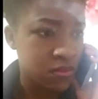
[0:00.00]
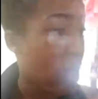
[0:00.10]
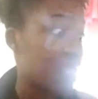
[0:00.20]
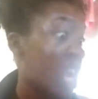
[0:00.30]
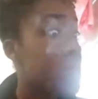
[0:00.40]

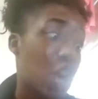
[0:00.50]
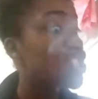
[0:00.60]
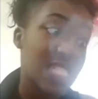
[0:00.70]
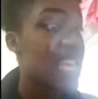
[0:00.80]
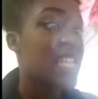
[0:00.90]
Well, the
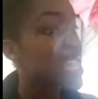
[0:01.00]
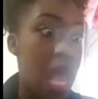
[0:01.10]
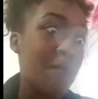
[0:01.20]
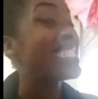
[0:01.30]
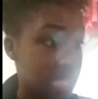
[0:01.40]
emergency is that
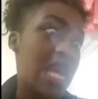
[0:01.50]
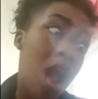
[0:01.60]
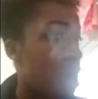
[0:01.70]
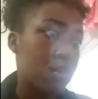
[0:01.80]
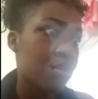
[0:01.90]
I'm
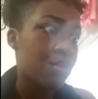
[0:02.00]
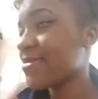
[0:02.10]
single.